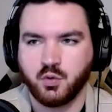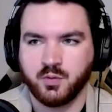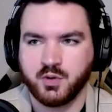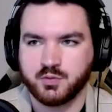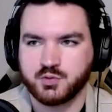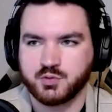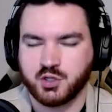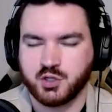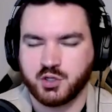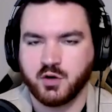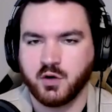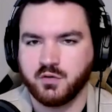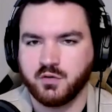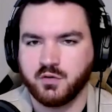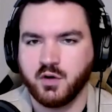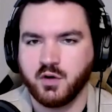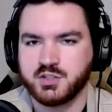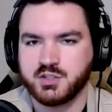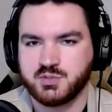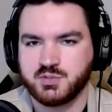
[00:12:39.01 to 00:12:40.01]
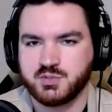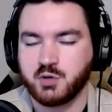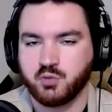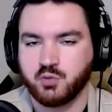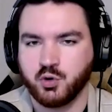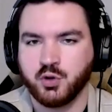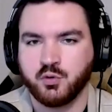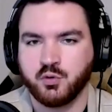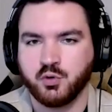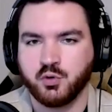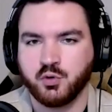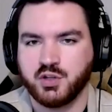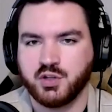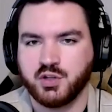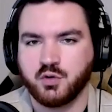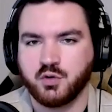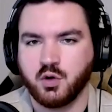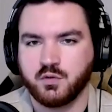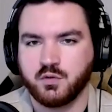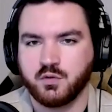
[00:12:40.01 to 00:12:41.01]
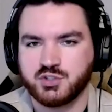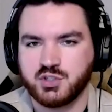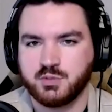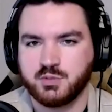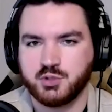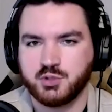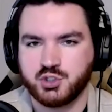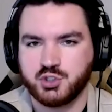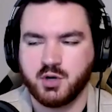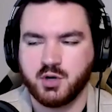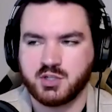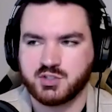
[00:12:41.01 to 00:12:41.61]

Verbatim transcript: securing funds has been really, really difficult for C P G brands.